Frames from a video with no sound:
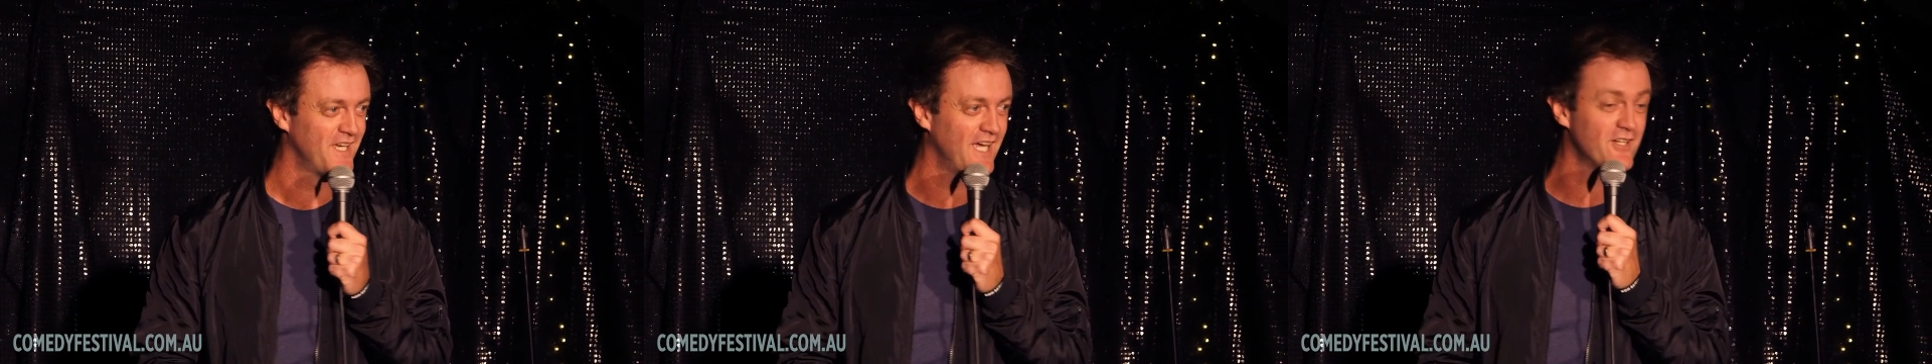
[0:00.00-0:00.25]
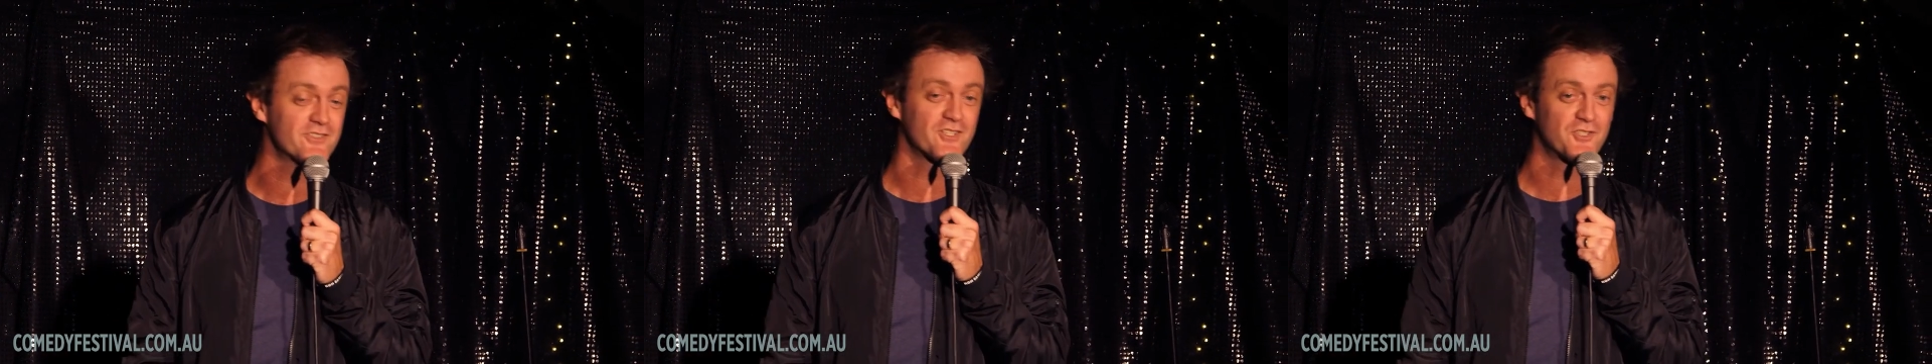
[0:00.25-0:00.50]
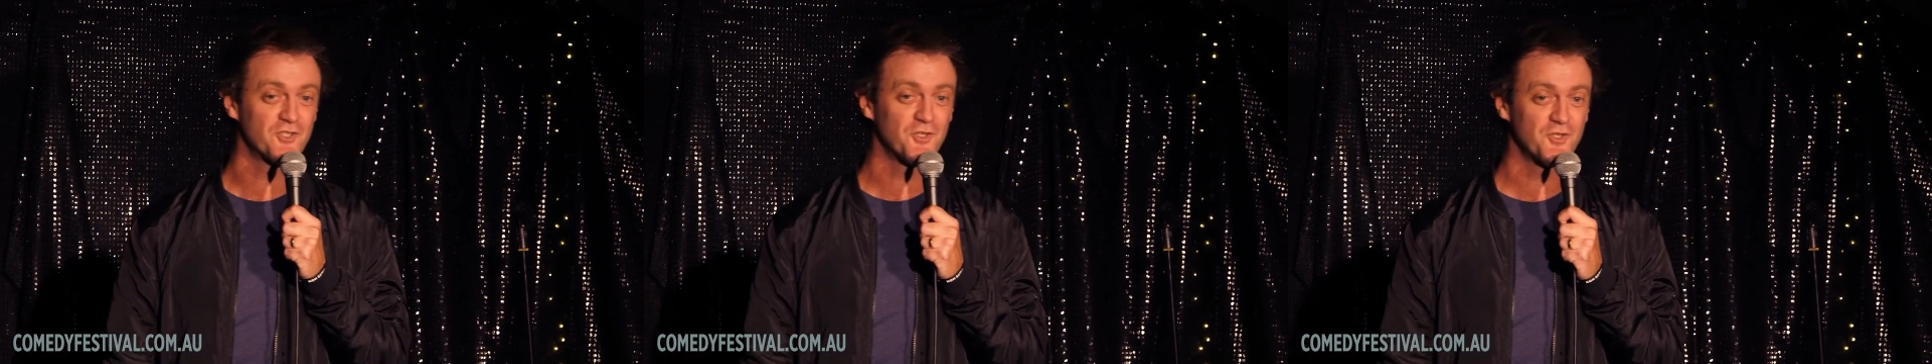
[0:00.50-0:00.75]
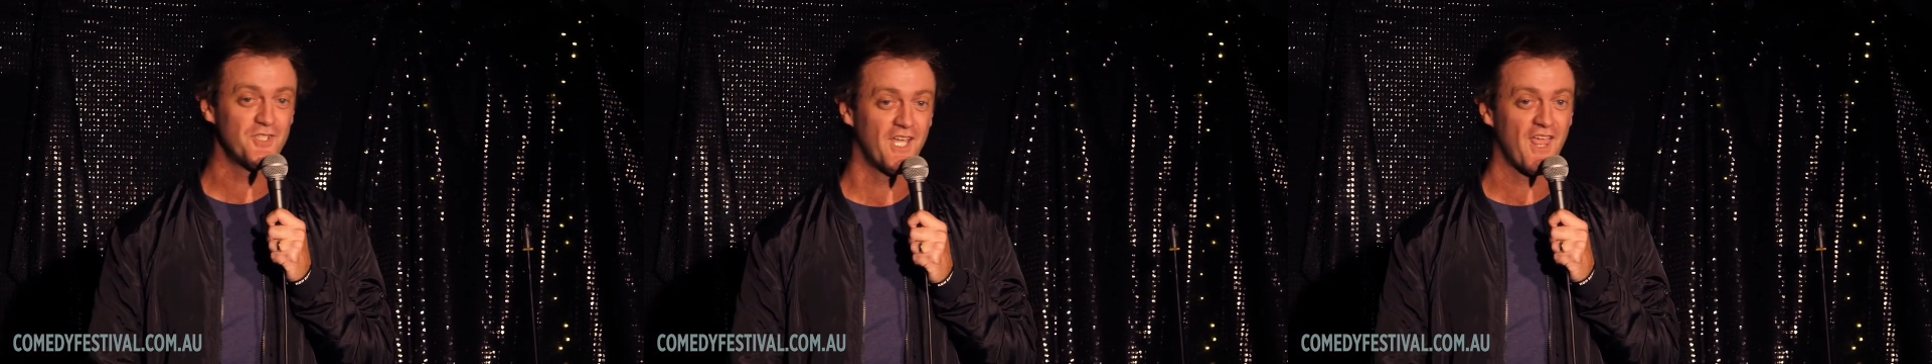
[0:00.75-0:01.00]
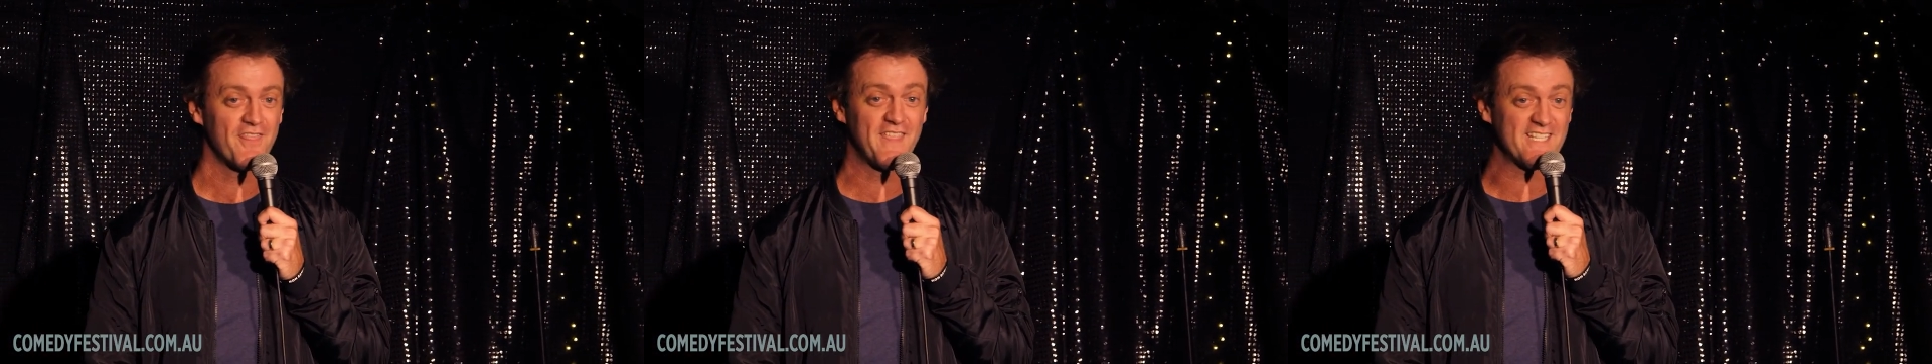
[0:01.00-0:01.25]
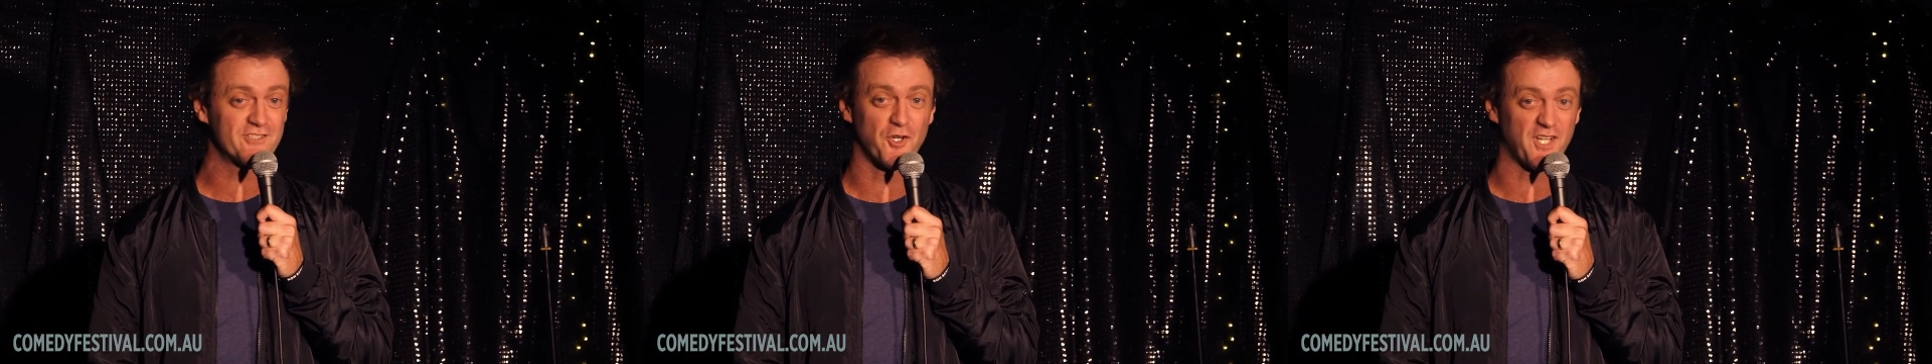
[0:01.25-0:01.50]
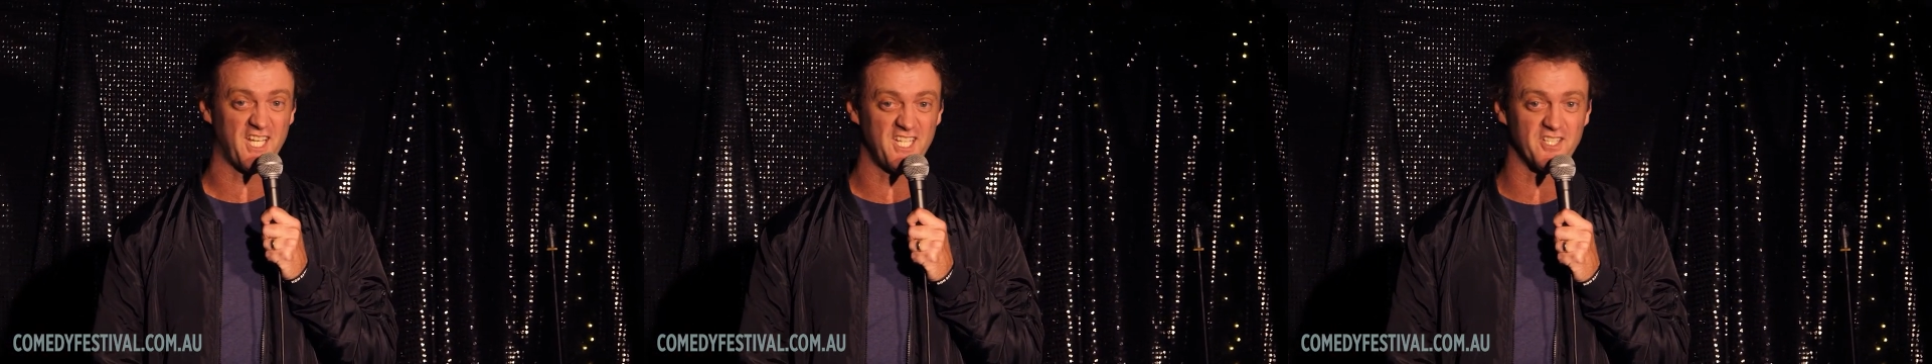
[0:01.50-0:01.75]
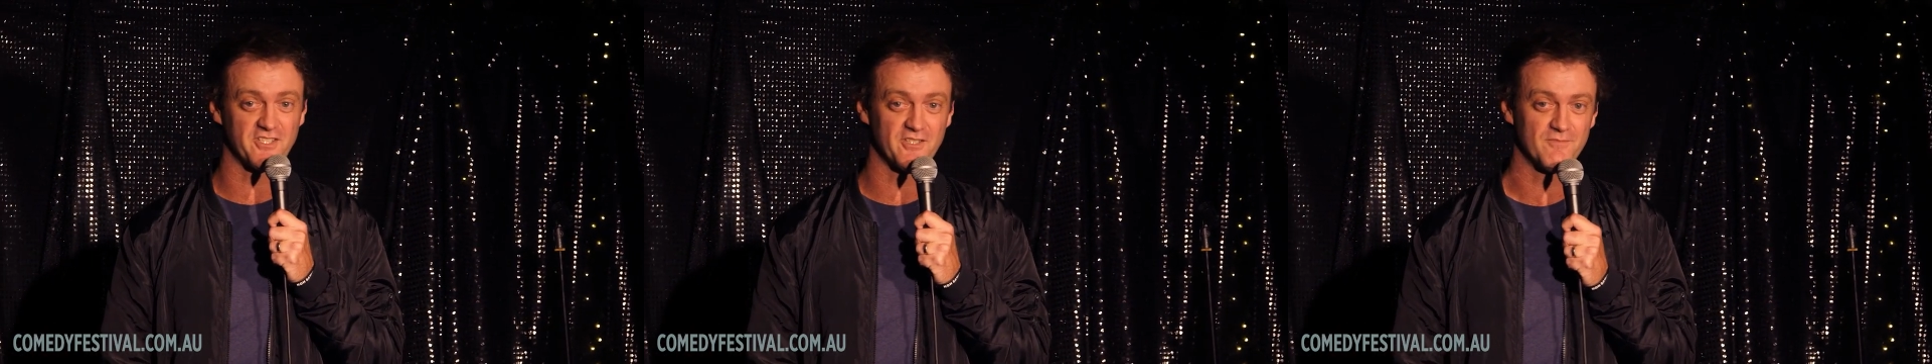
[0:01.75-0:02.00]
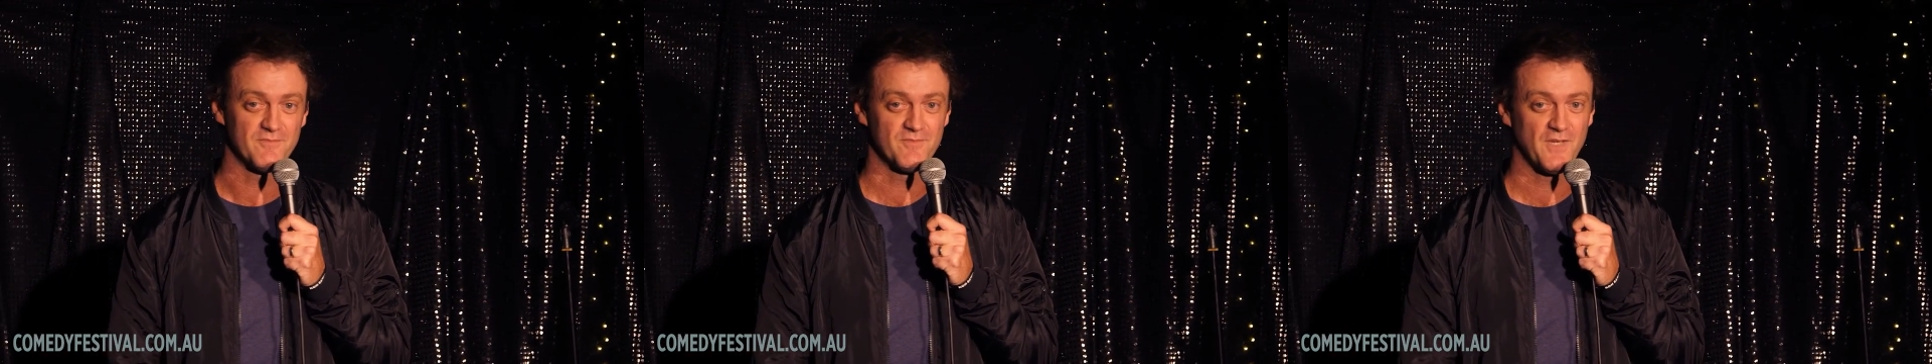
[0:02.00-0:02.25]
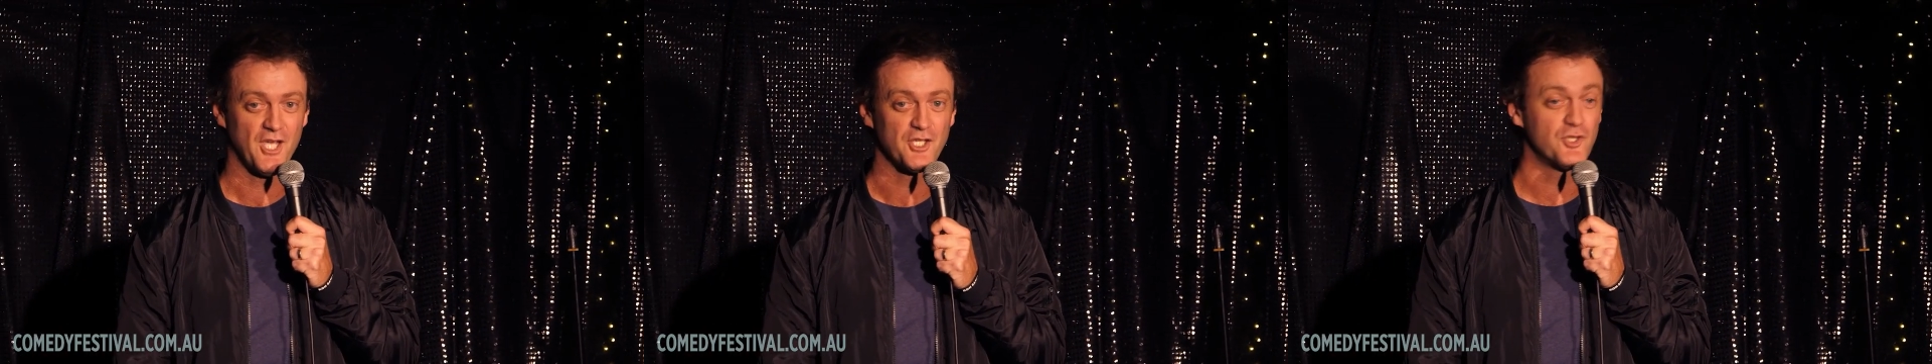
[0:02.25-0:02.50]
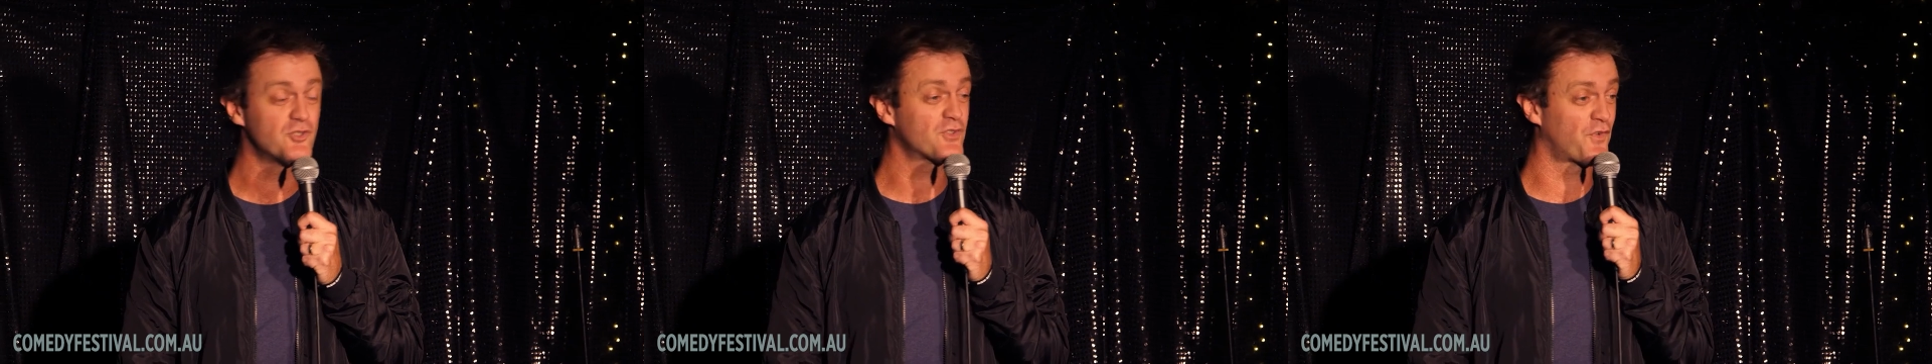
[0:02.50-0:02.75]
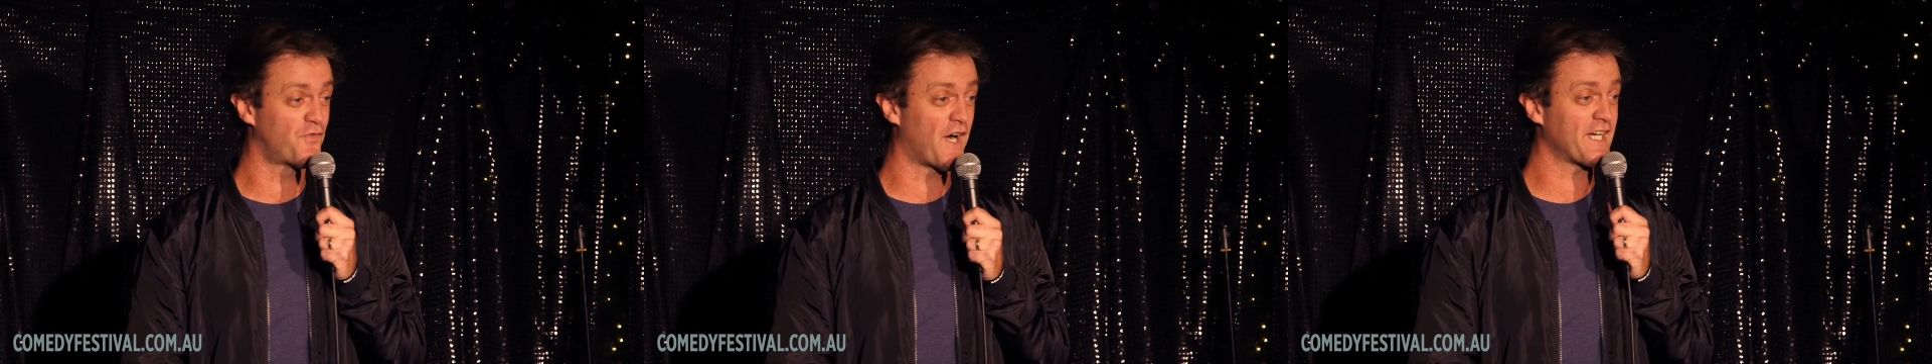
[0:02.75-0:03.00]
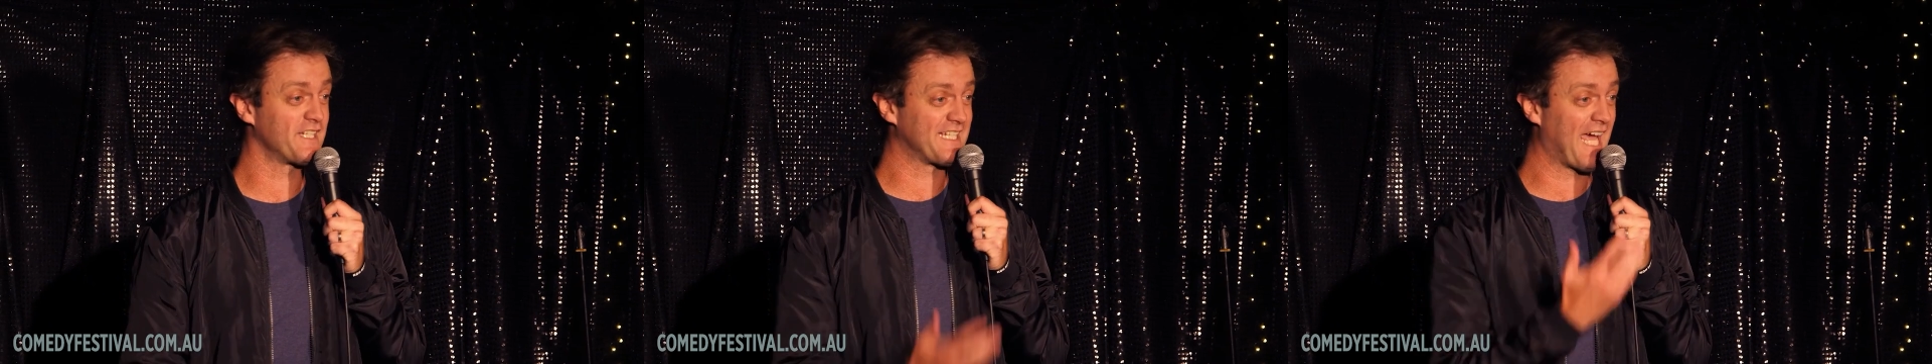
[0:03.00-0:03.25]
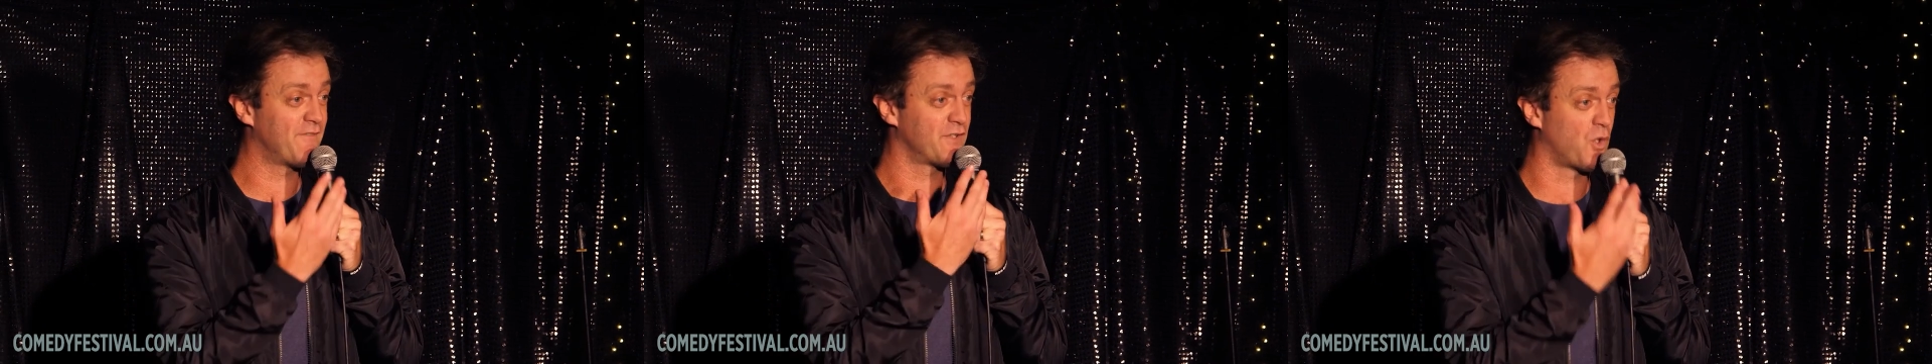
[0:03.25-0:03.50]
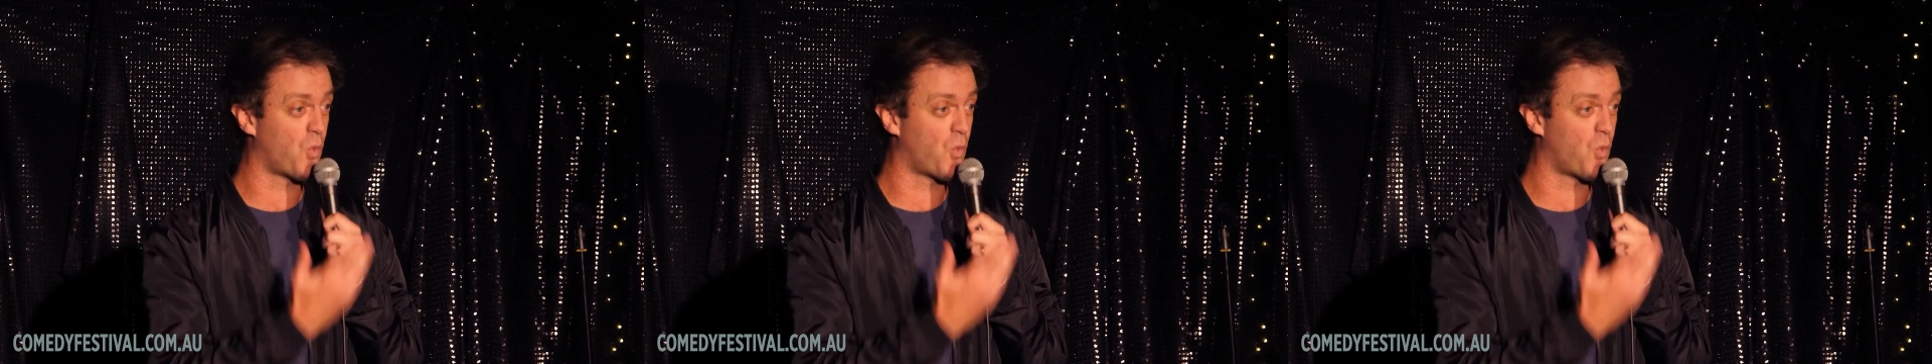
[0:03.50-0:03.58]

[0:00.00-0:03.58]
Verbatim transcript: And I was like, dude, that's not a hint. You just fucking gave it